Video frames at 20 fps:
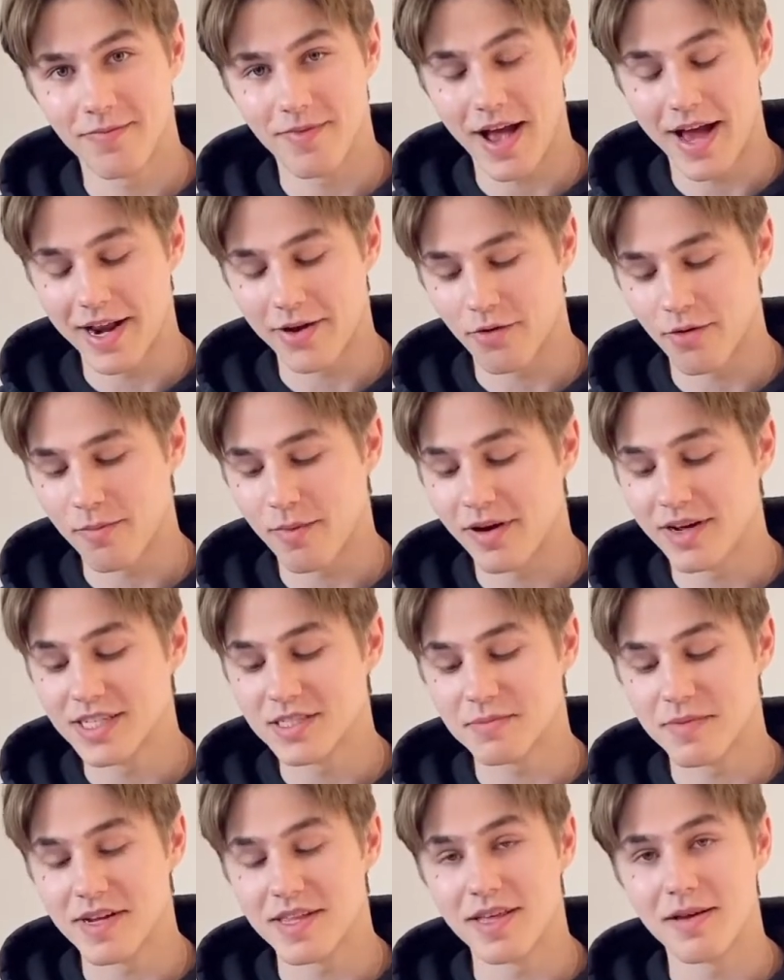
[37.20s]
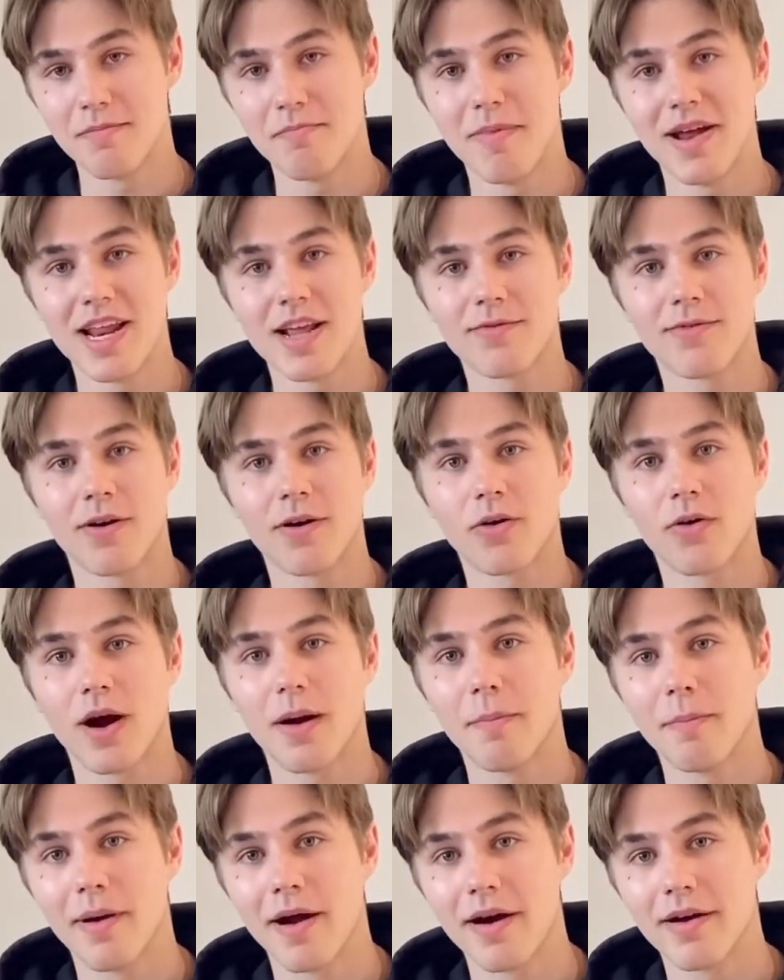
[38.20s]
and it reminds me that many of our
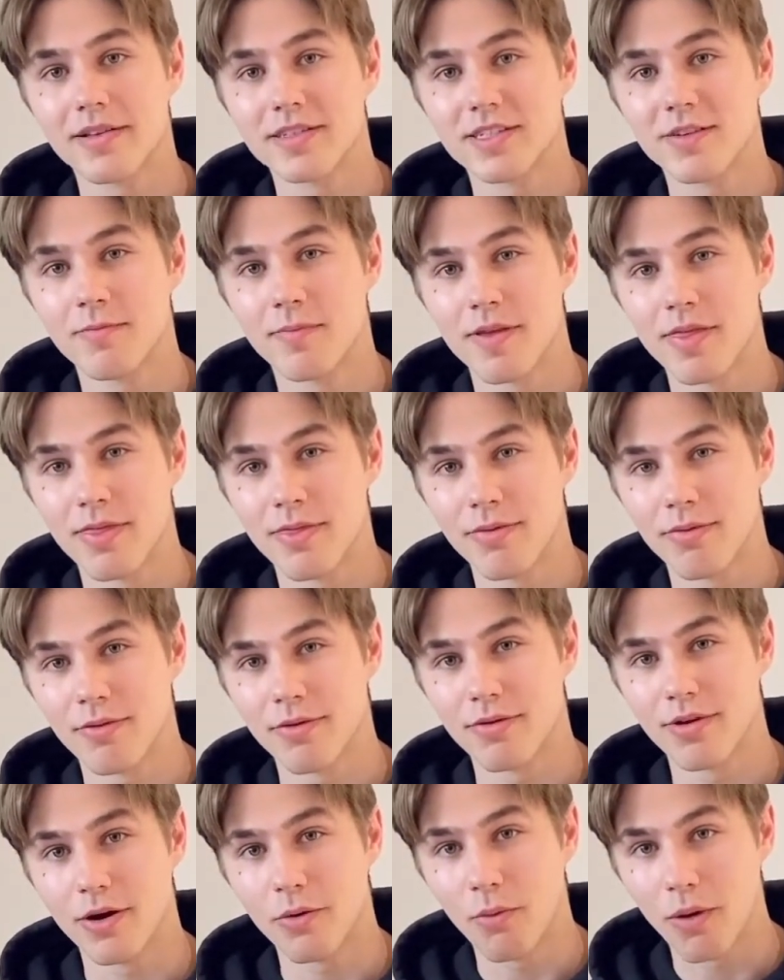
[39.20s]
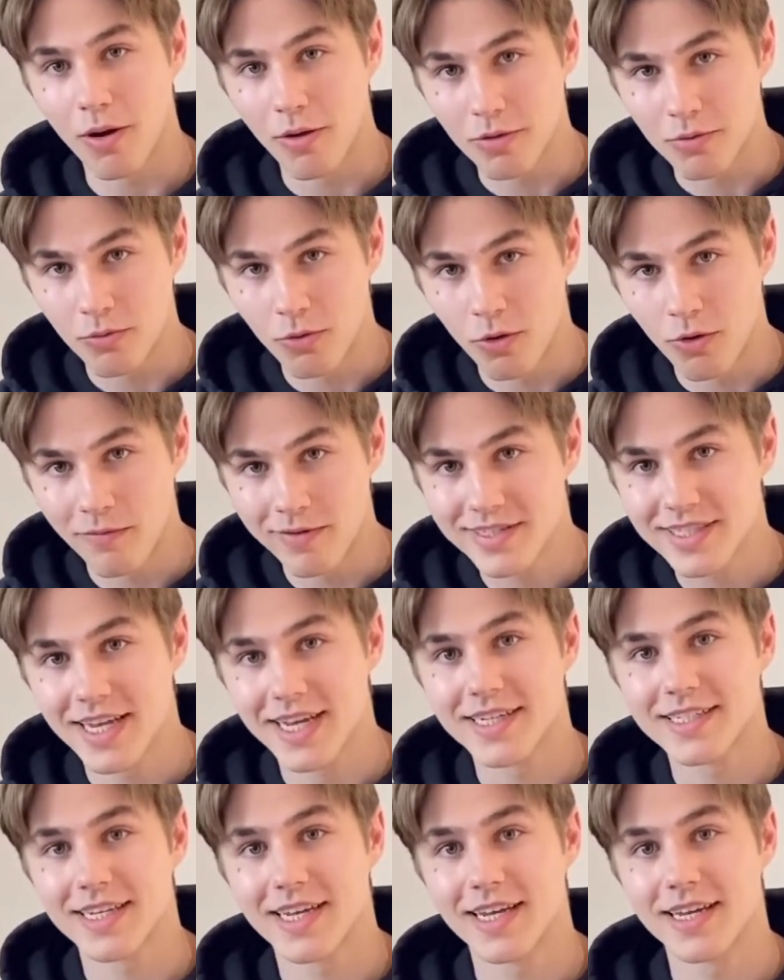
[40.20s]
grandparents have been through a world war for
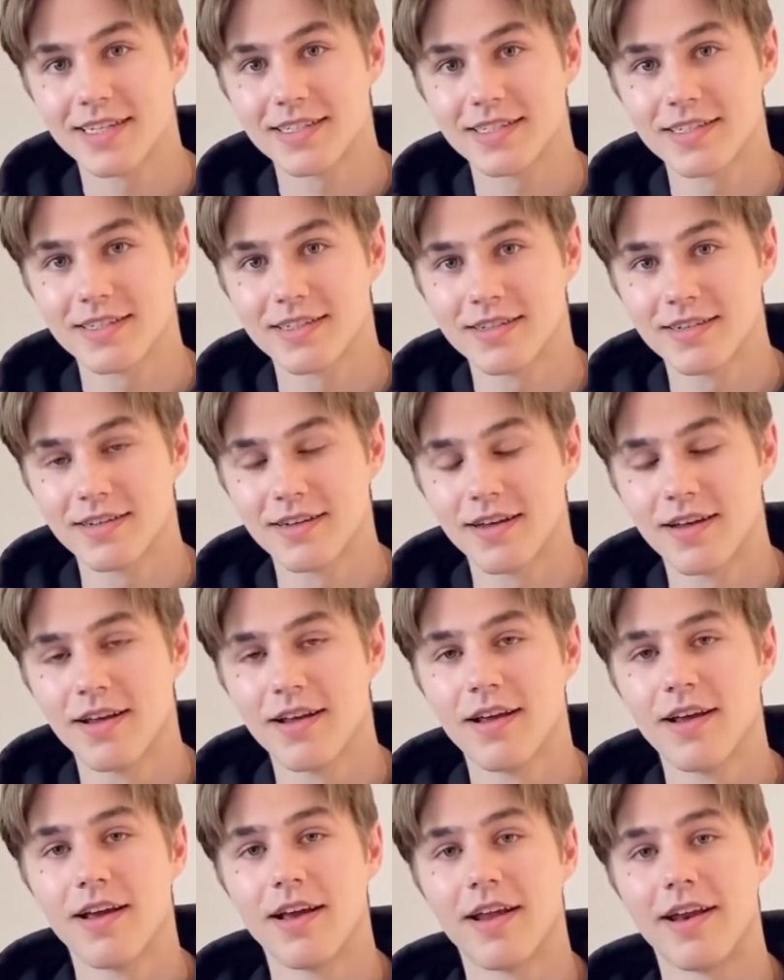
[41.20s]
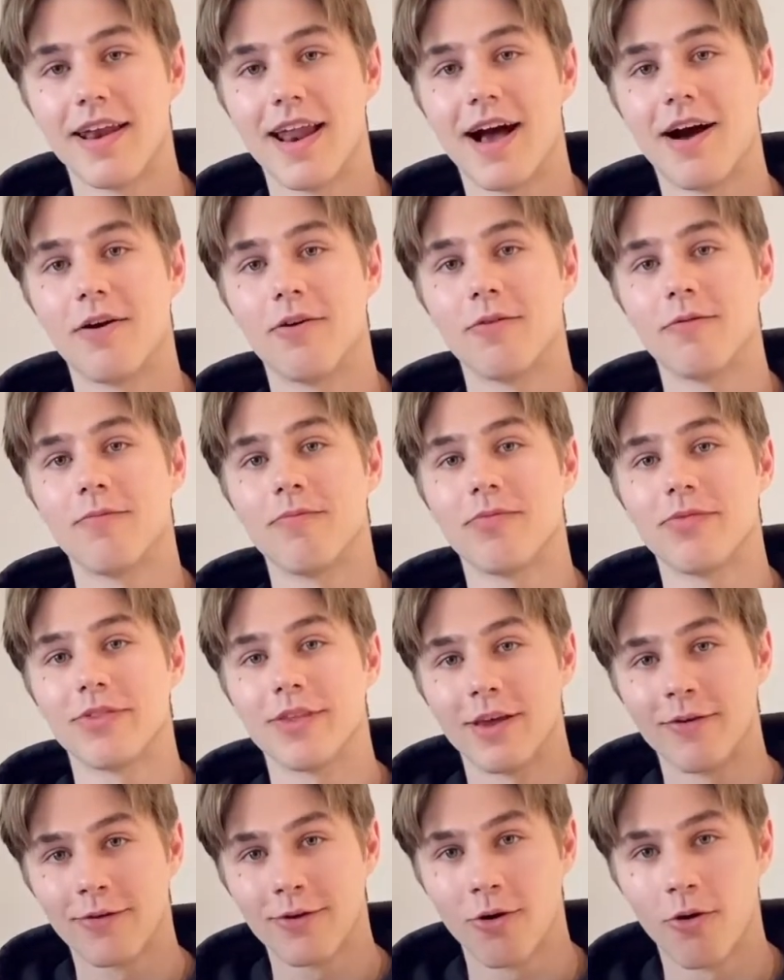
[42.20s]
6 years. Now,
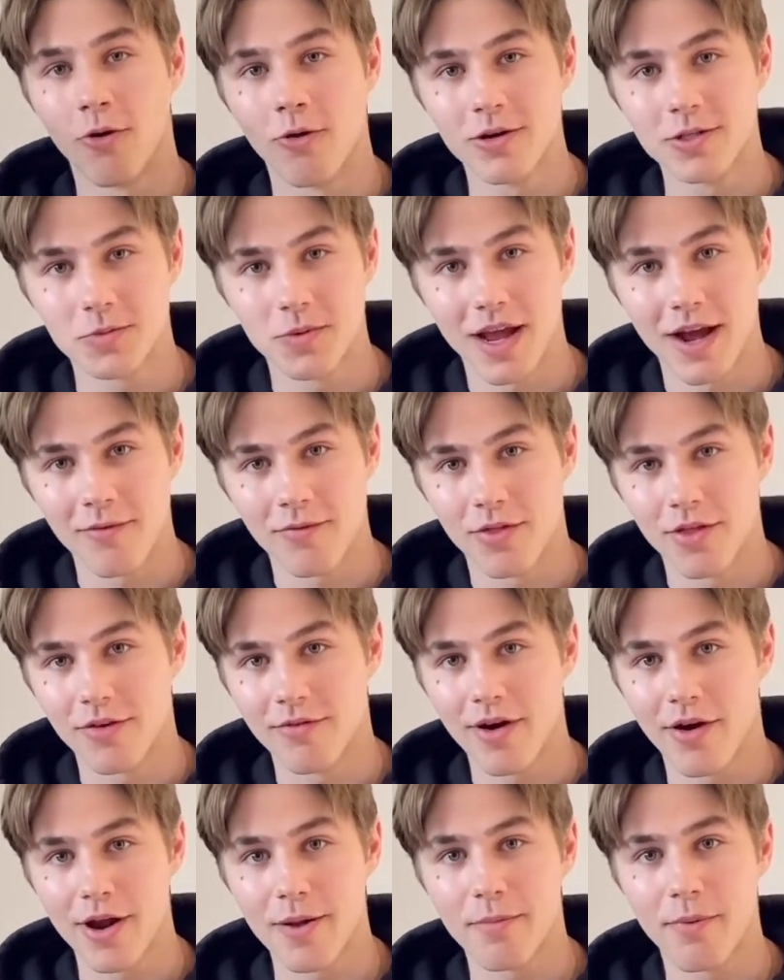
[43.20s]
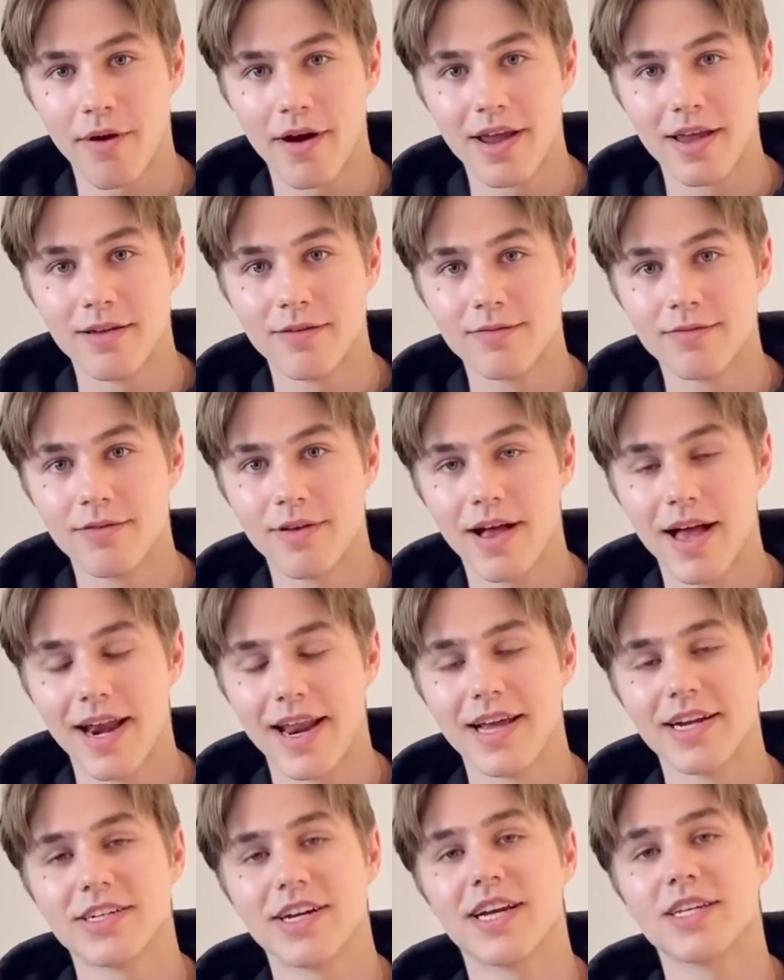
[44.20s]
of course, we have the very brave
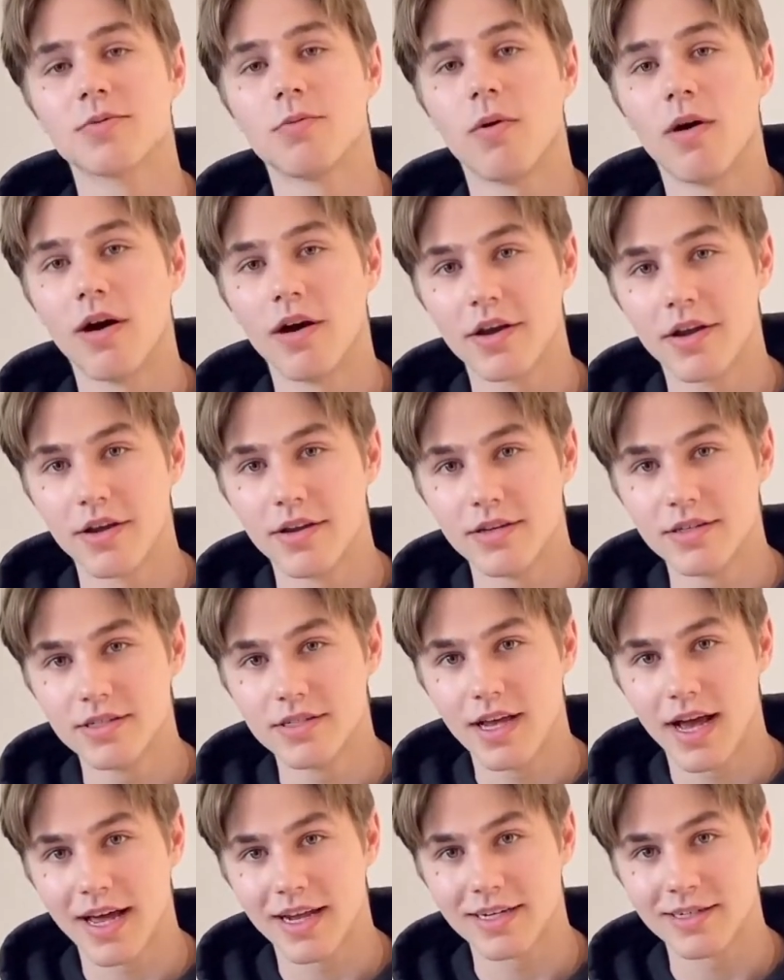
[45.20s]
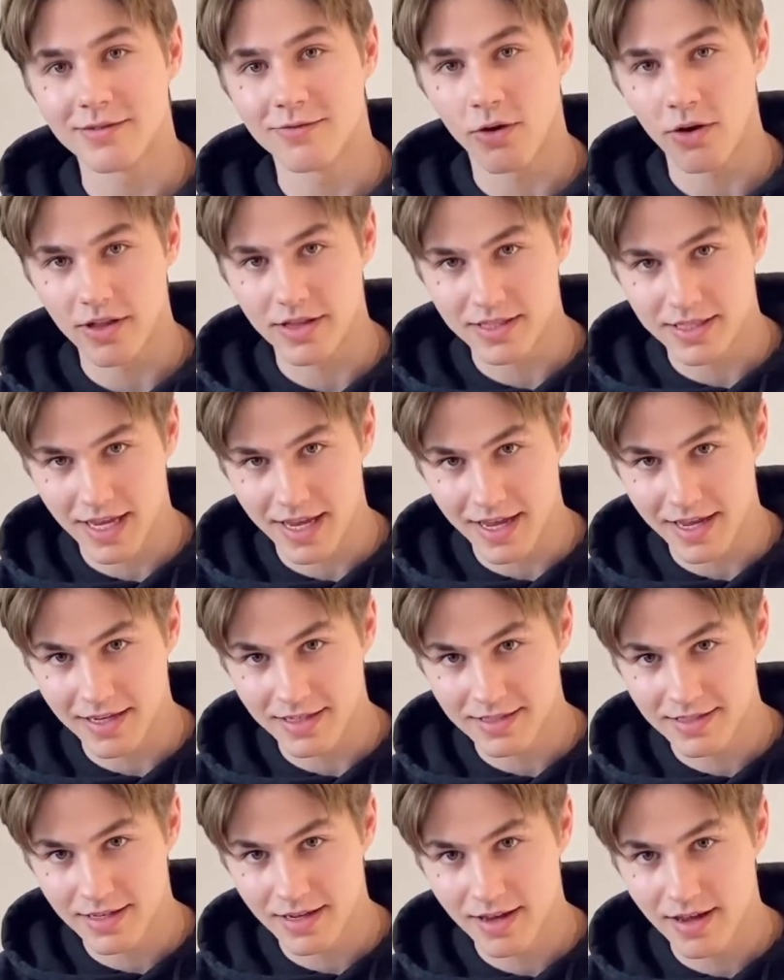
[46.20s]
NHS workers and
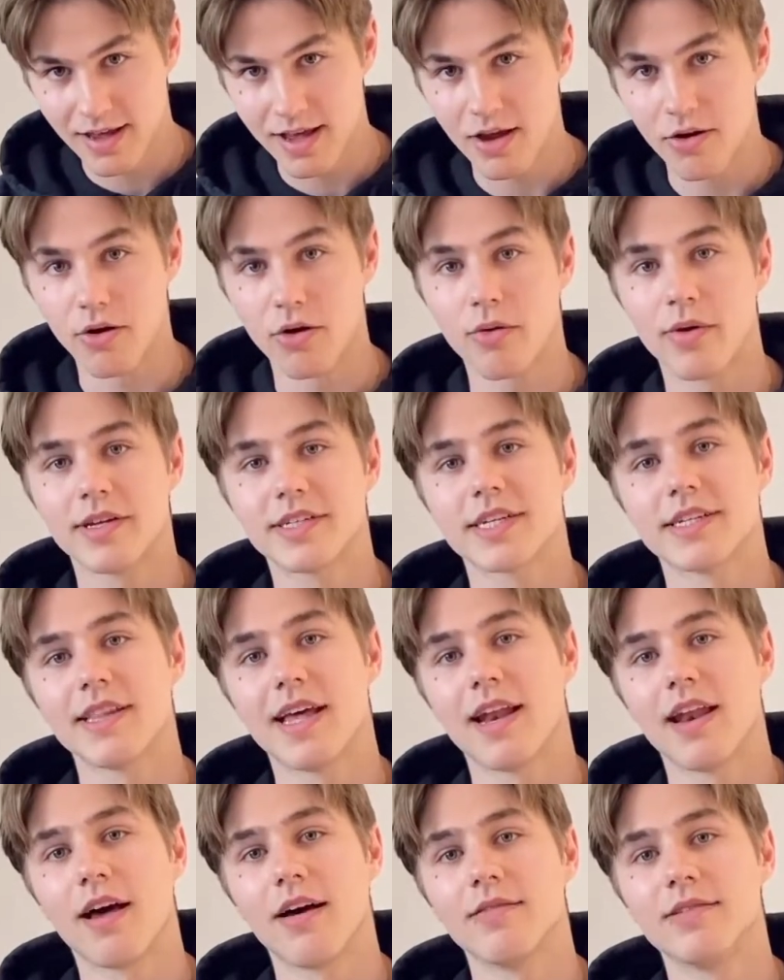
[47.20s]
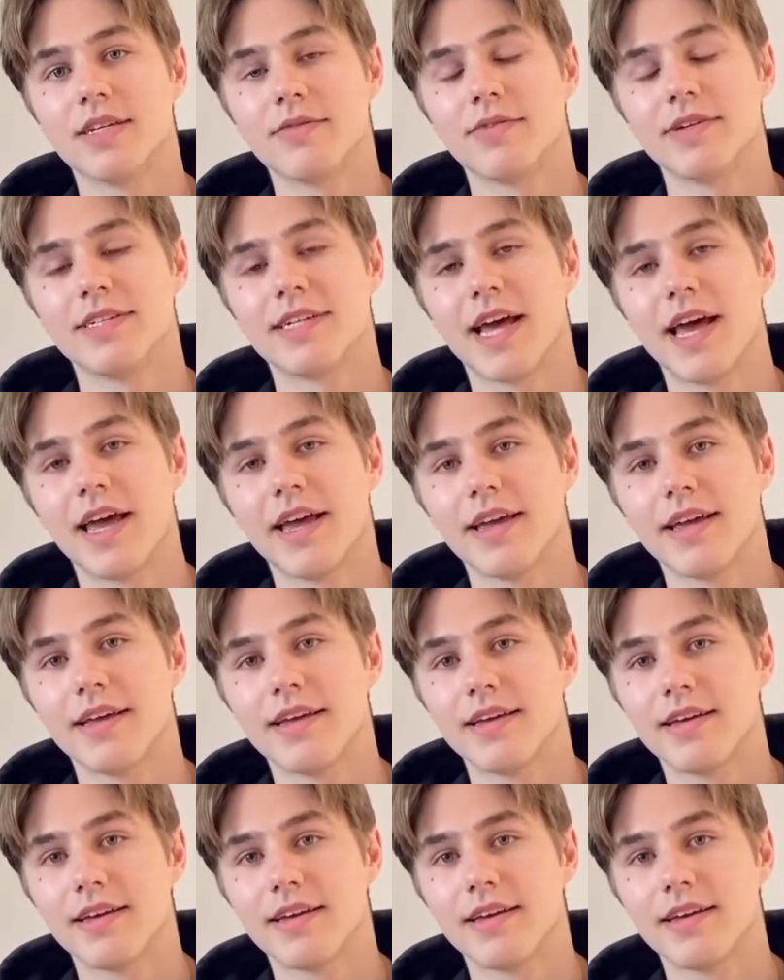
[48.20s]
volunteers who are risking their lives every day.